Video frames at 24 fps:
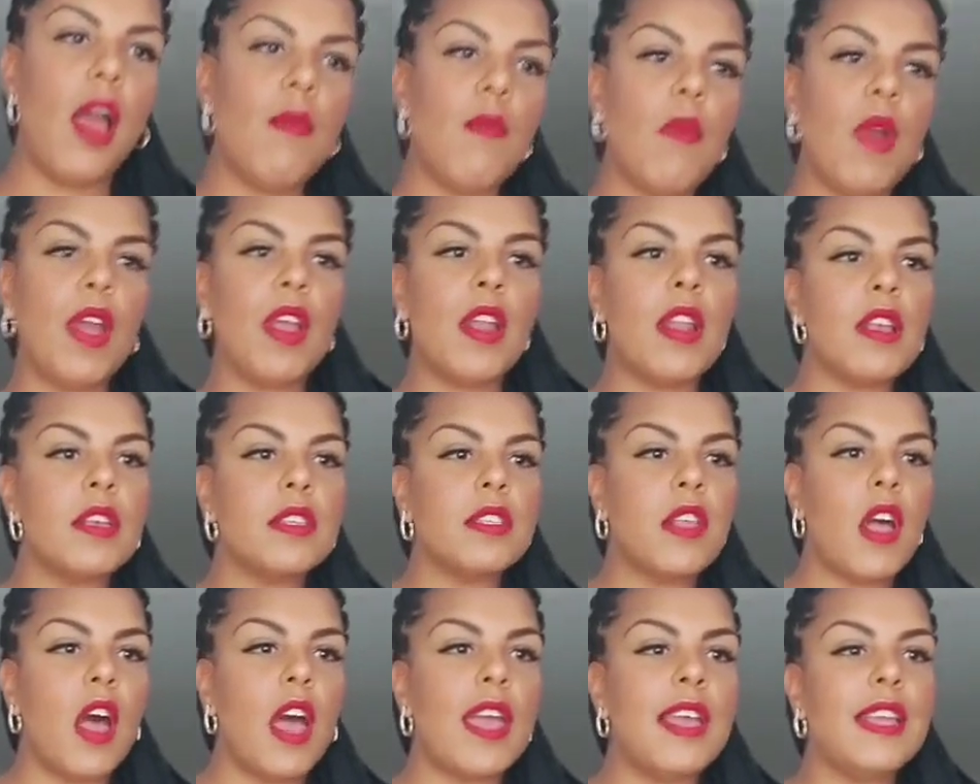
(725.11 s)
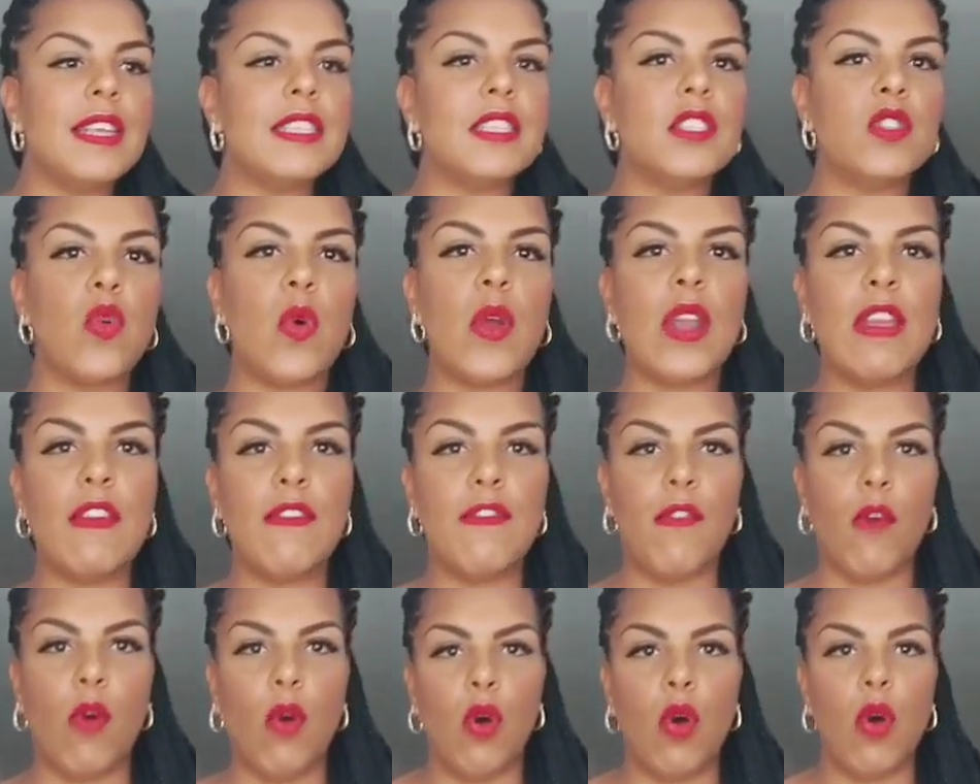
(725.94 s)
I'm wearing a size
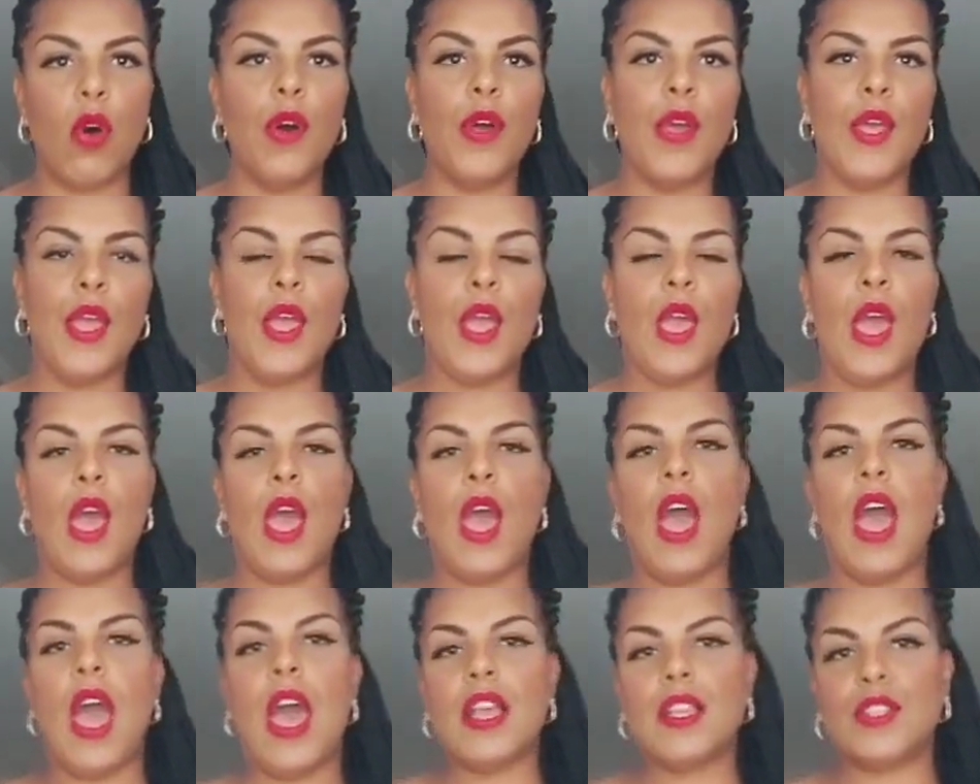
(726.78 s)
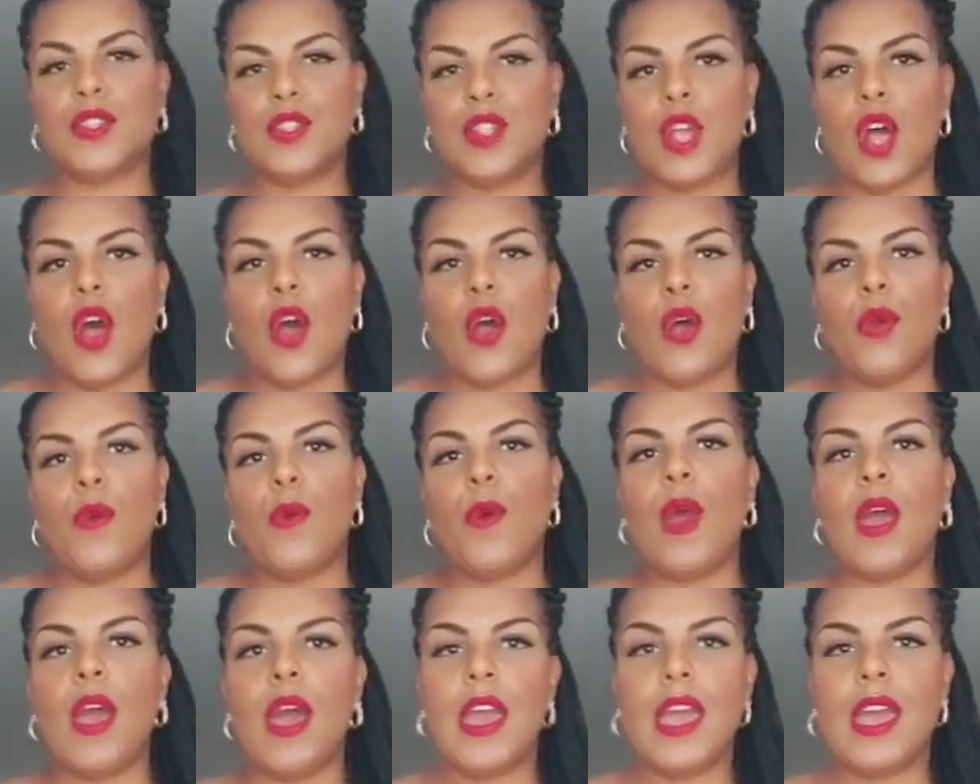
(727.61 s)
24,
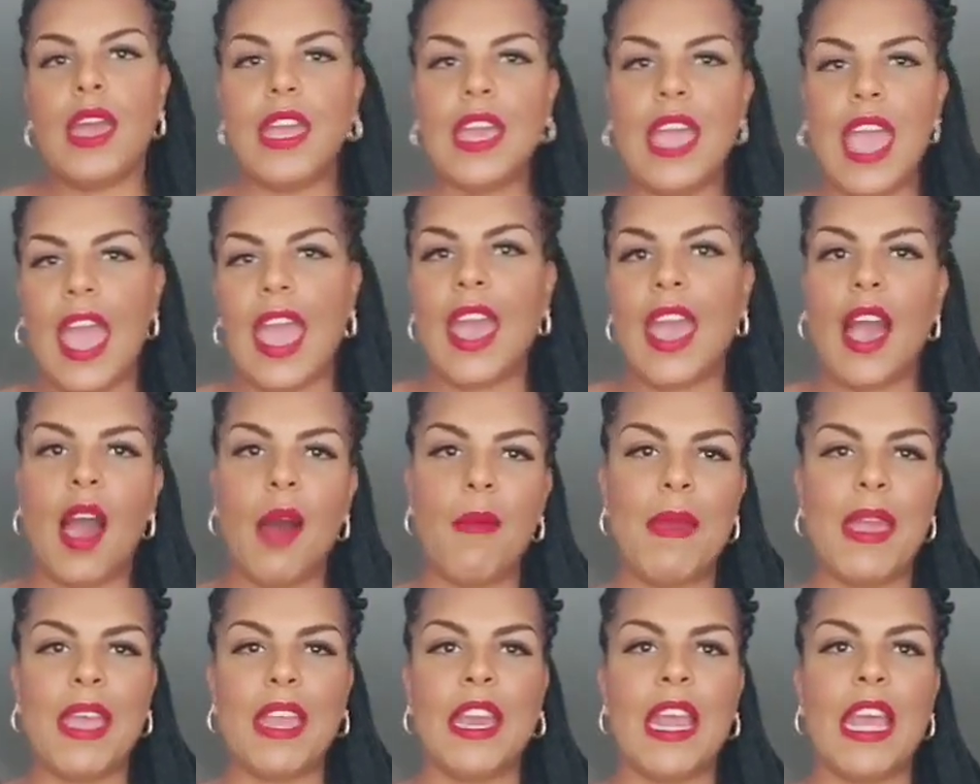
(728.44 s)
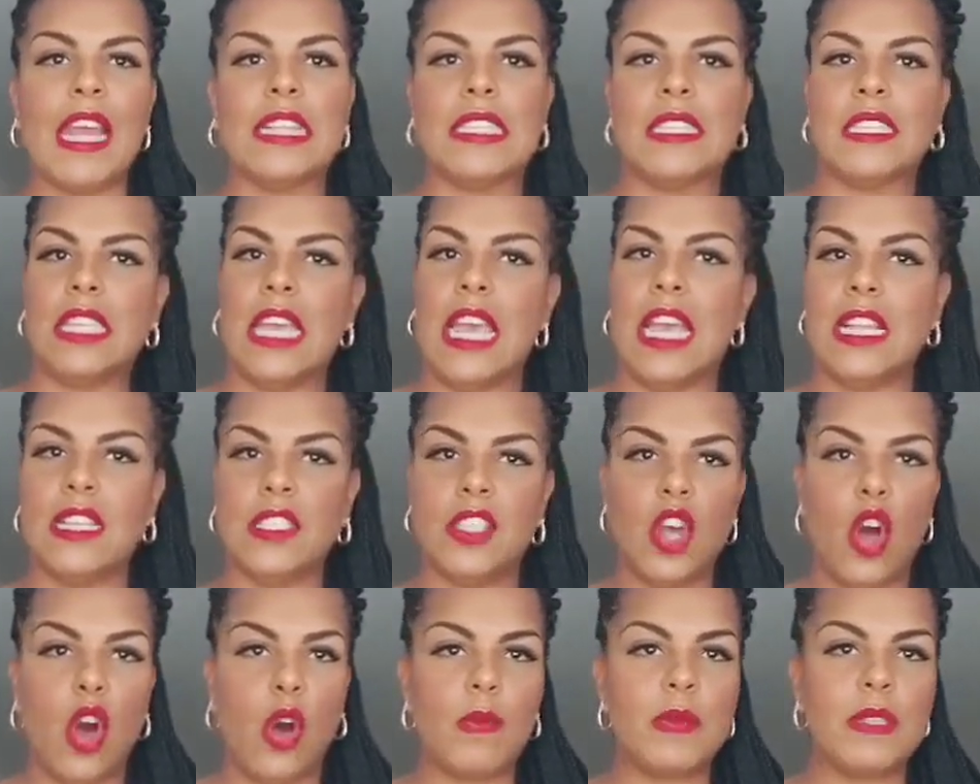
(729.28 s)
so yeah, I mean,
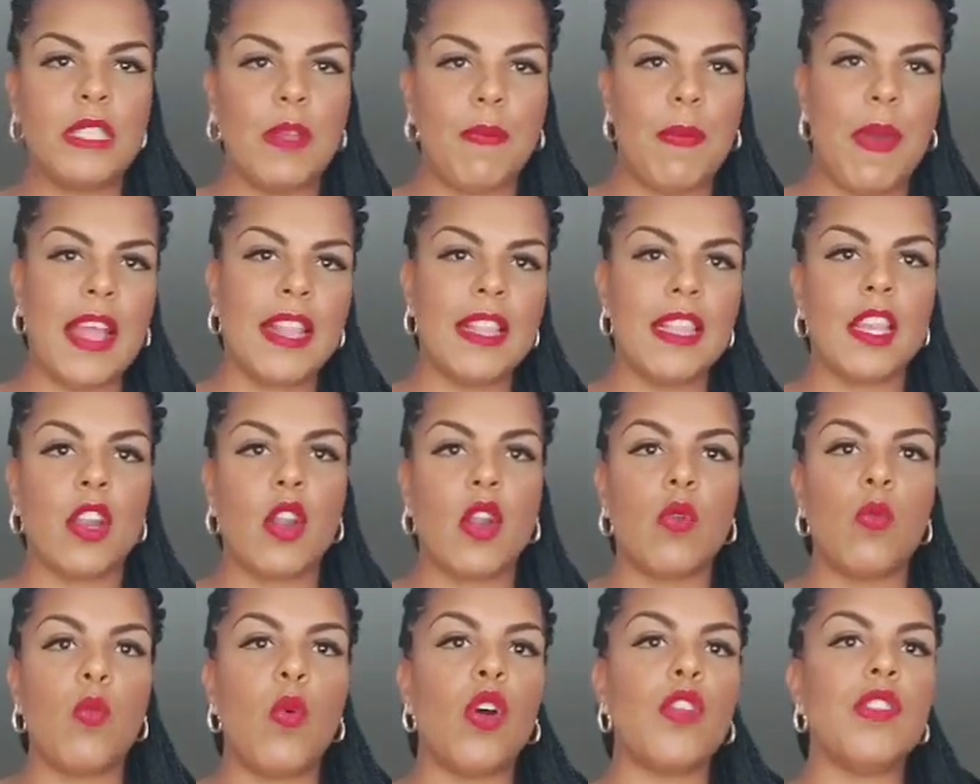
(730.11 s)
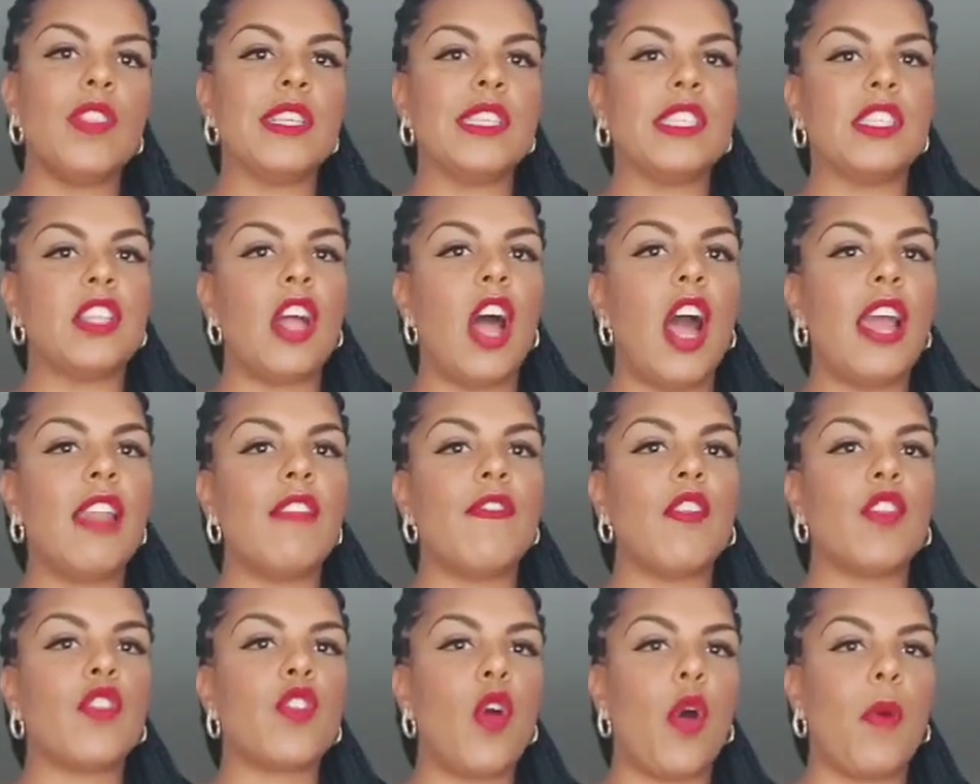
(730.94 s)
in tops, depending on what the
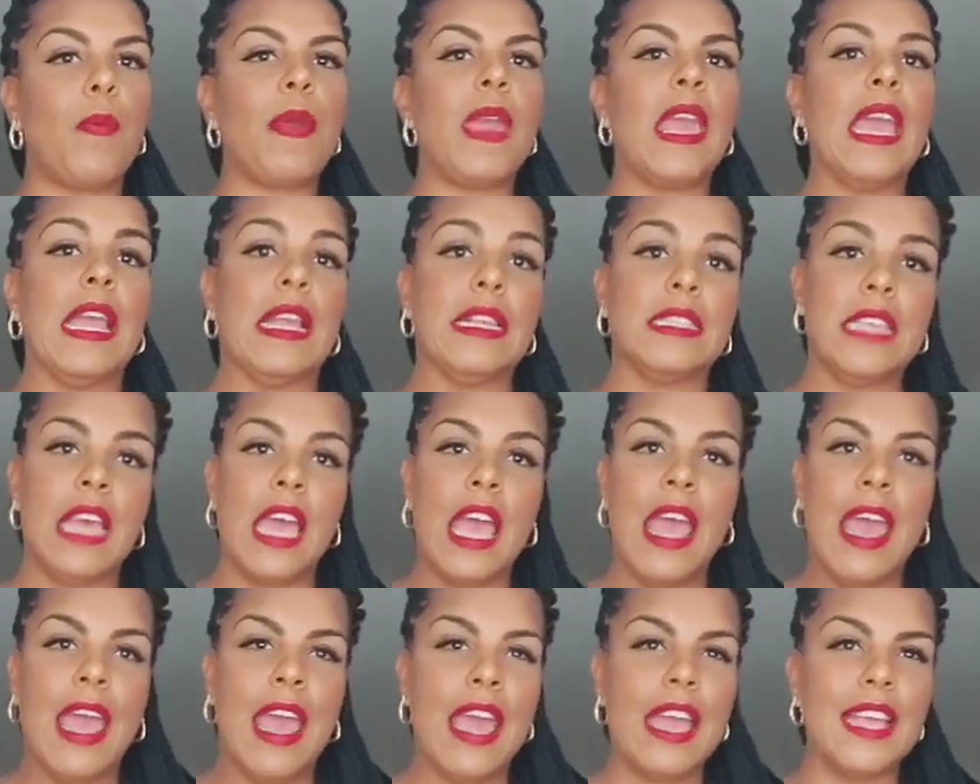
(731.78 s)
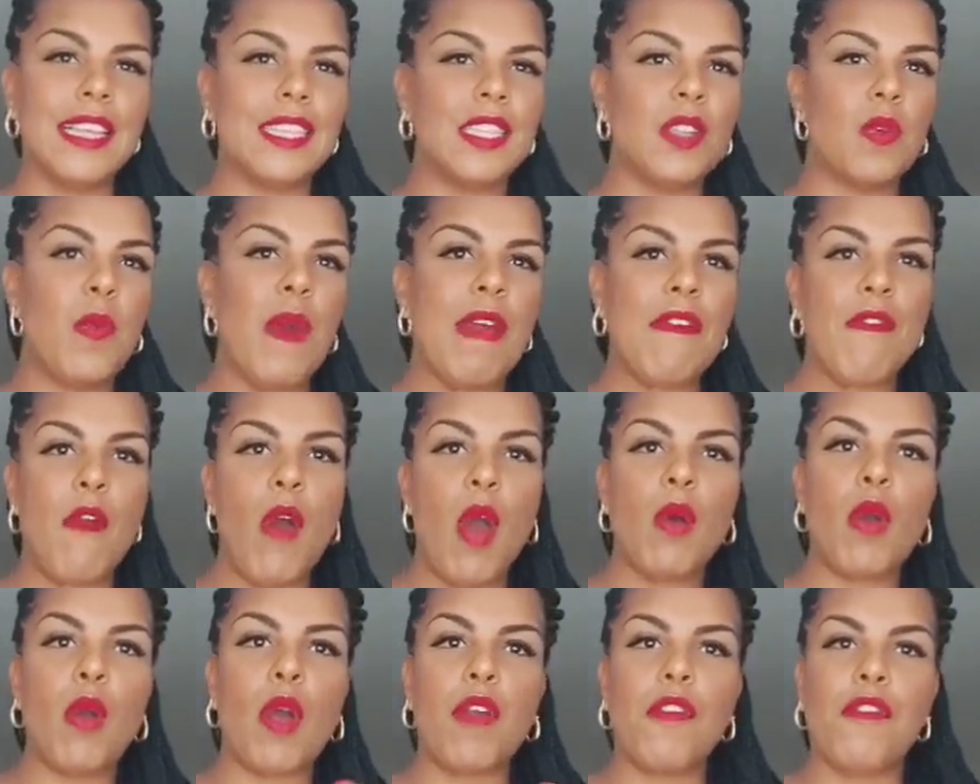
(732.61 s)
style of the top is to
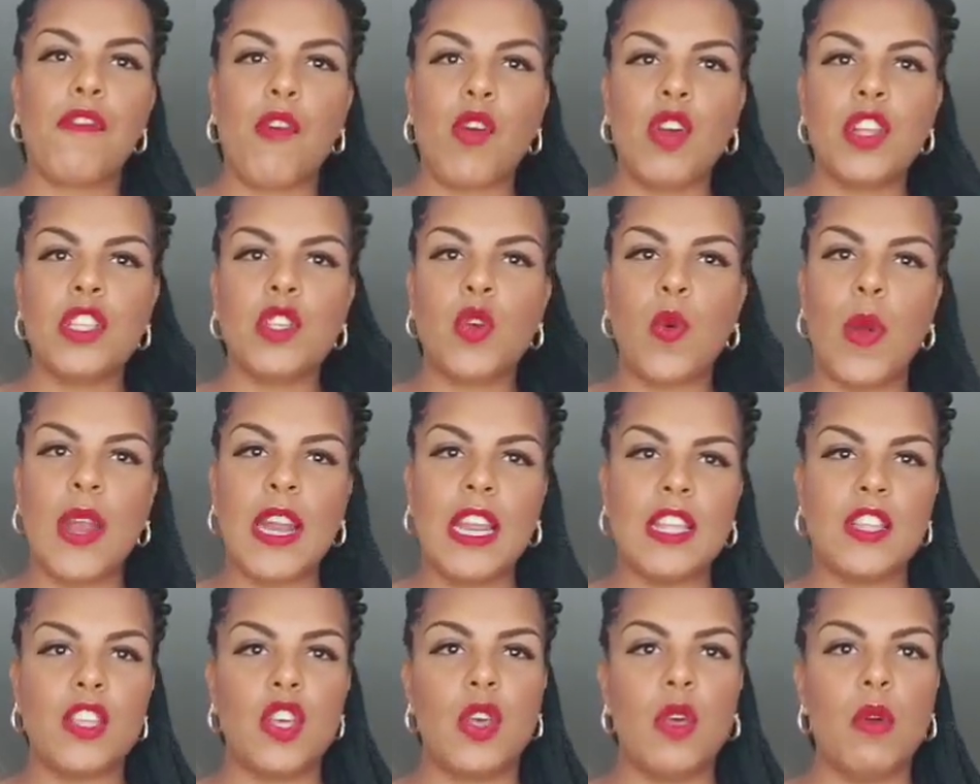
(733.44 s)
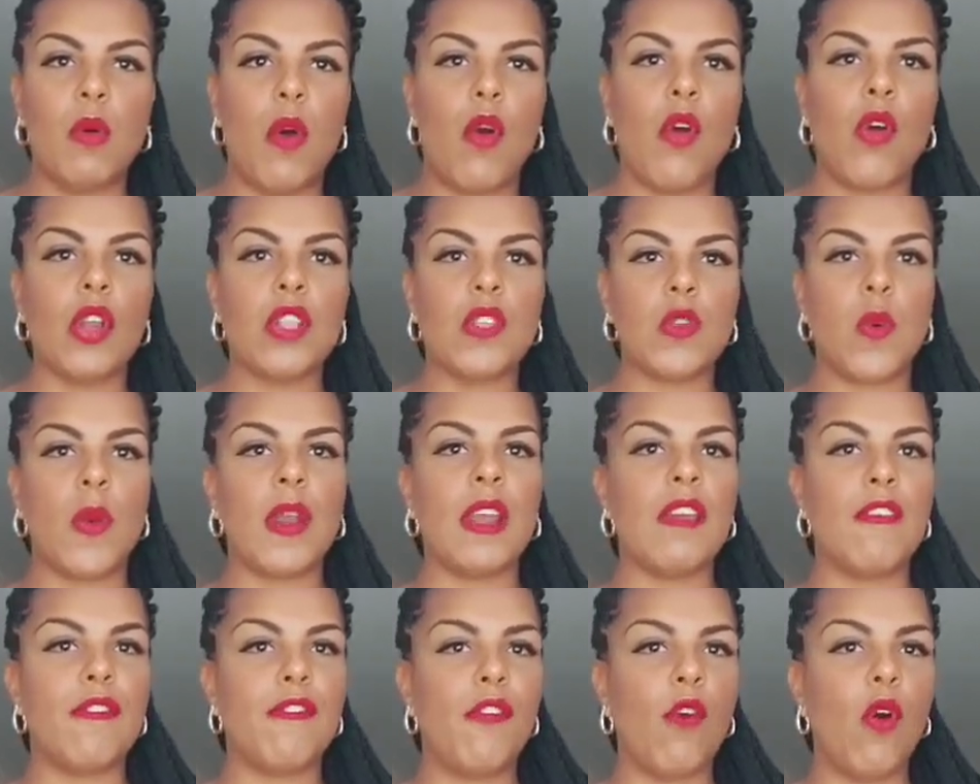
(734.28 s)
whether I'll go for a 22 or a
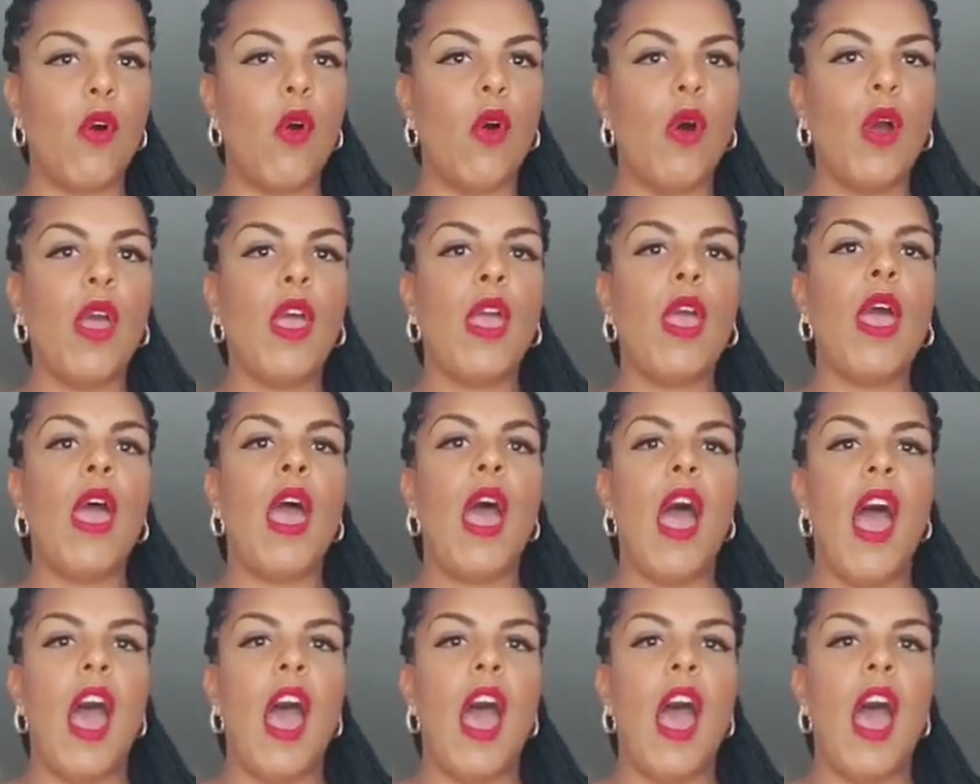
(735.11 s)
24.